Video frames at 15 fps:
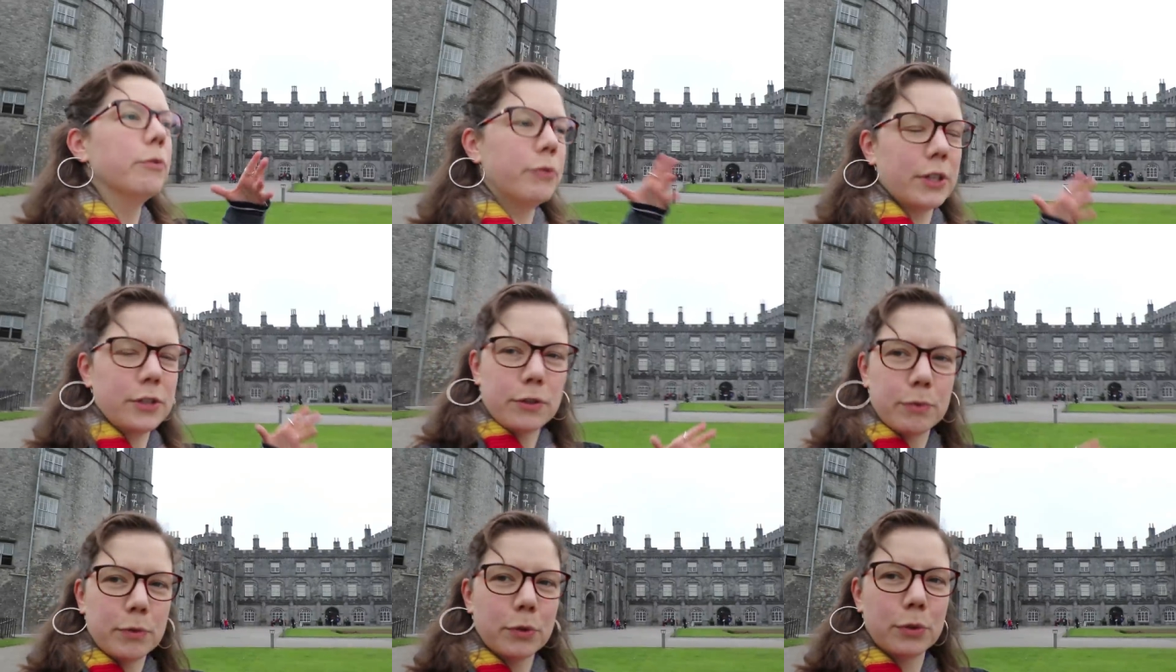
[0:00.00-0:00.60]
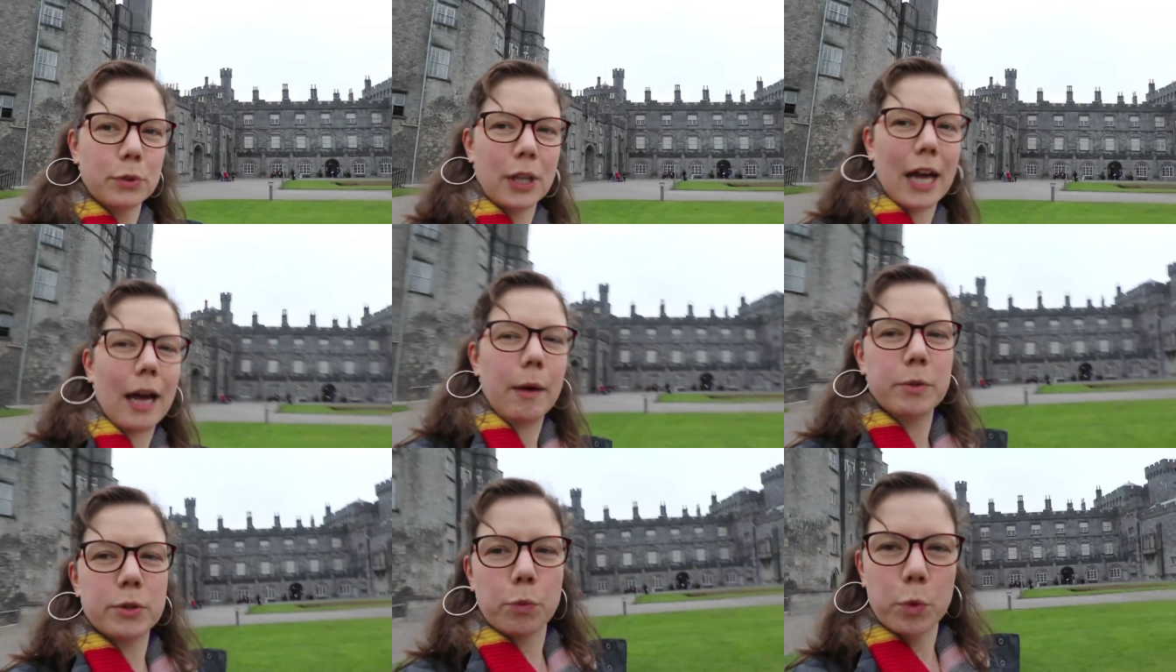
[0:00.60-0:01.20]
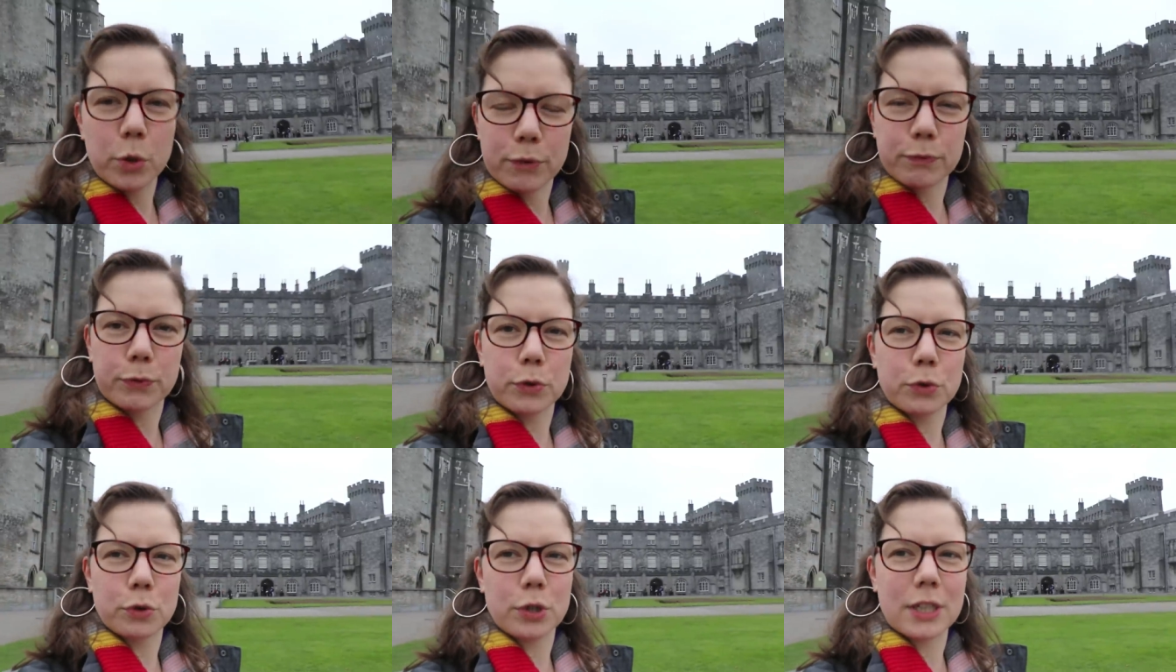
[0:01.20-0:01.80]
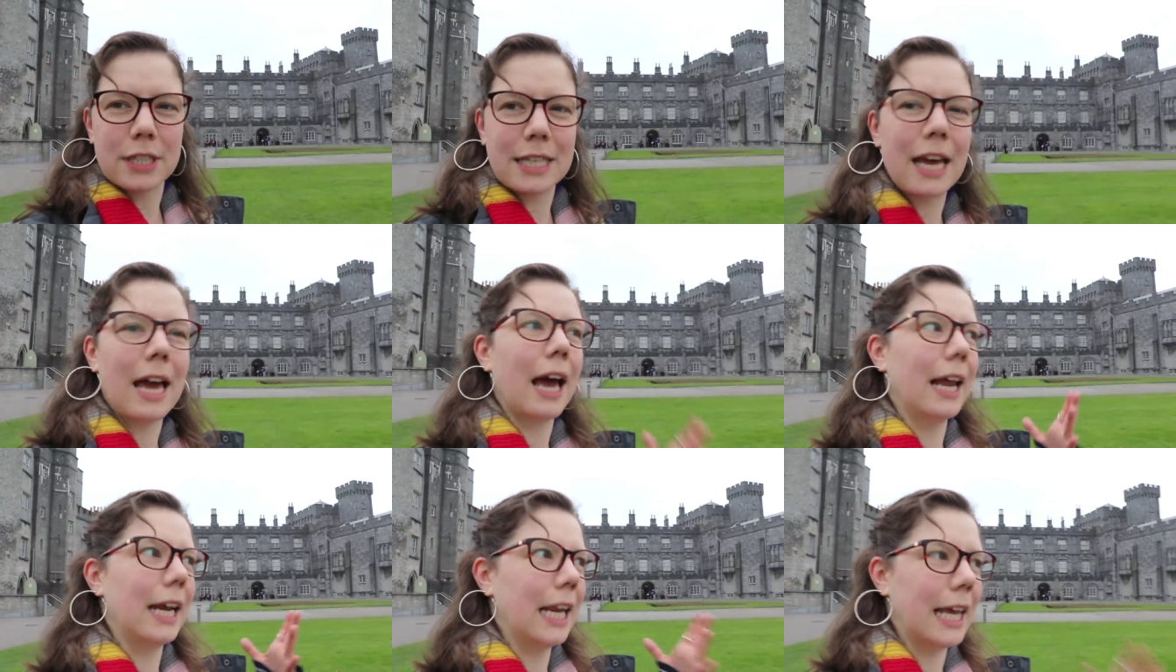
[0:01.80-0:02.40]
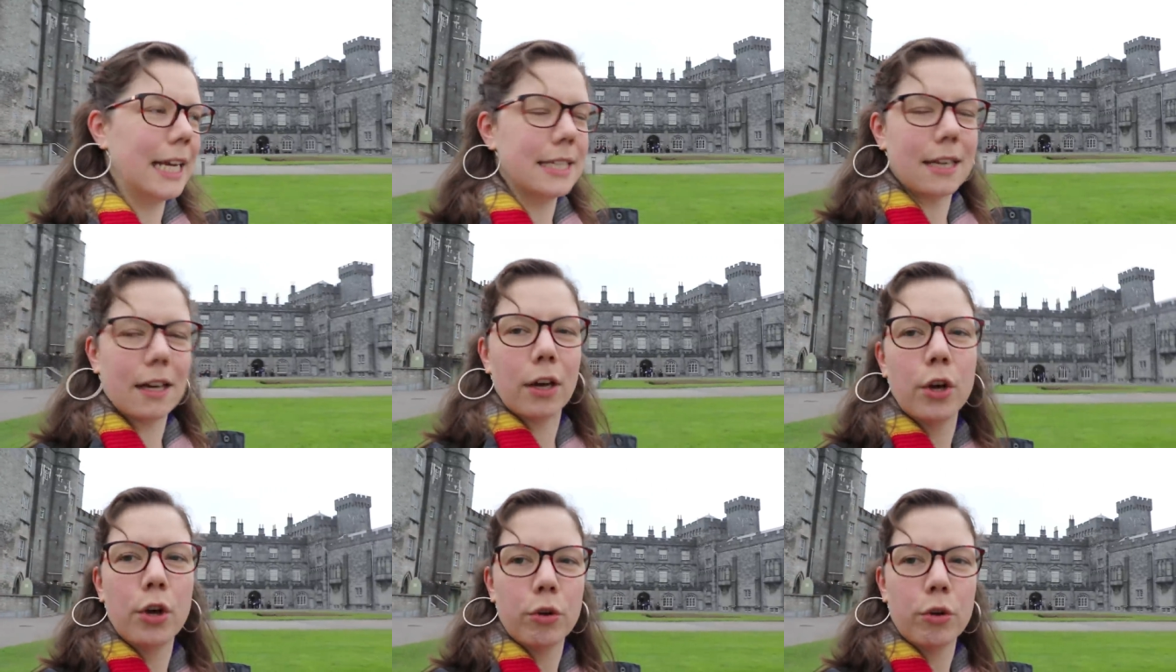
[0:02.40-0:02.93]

First of all, uh, it was a wooden fortress and later